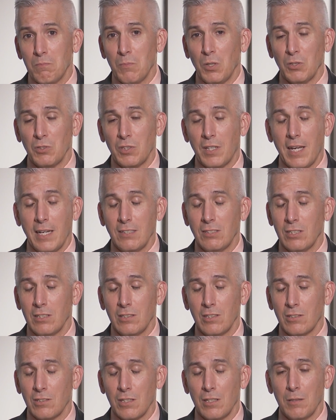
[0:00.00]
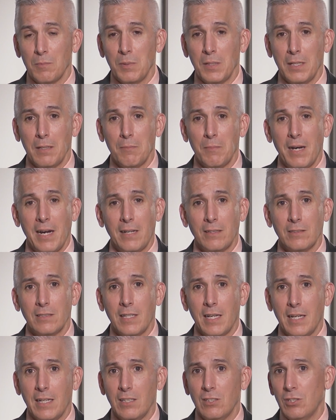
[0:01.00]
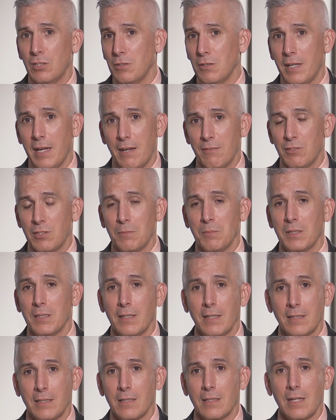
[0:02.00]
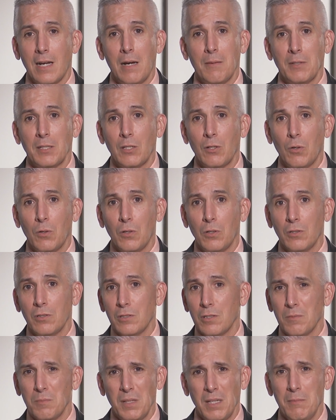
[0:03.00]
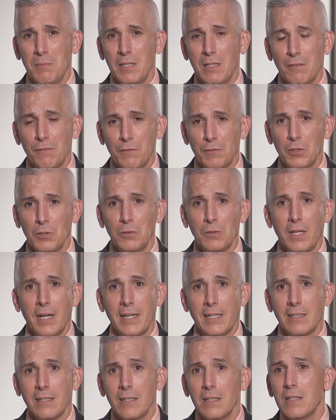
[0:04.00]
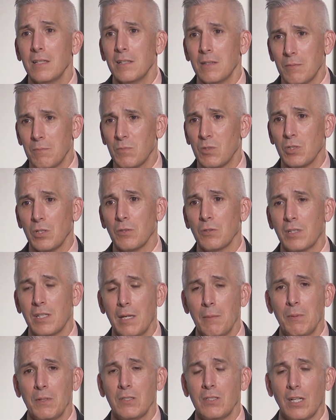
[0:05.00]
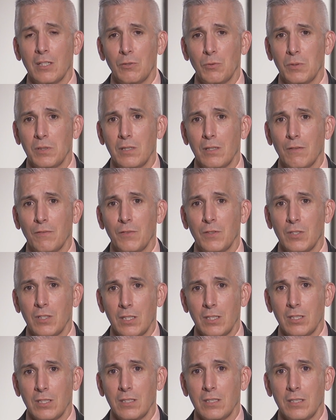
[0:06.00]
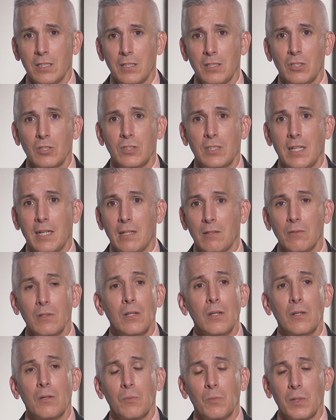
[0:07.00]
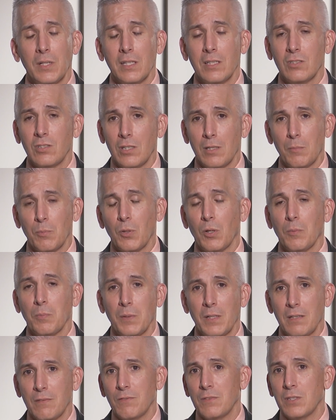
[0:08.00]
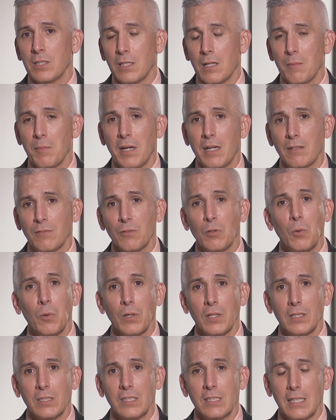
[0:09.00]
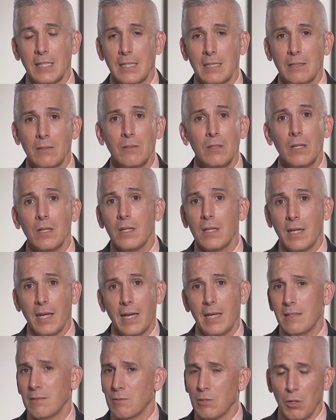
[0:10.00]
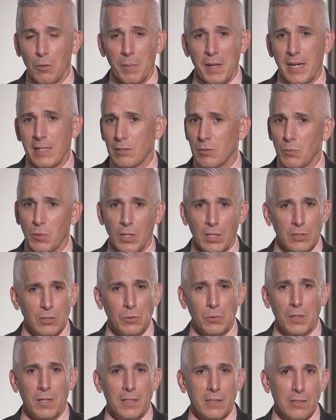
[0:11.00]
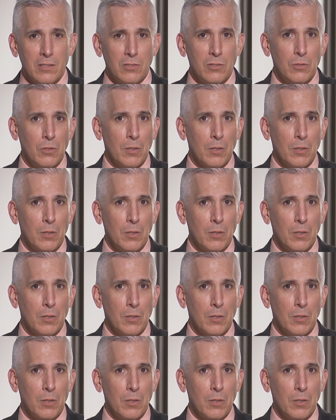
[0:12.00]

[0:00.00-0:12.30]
most cases, it's going to be a mild case. You'll have something like a common cold or maybe a flu-like. And so keep in touch with your physician to understand when is it appropriate to come out of quarantine and go back to work, do all those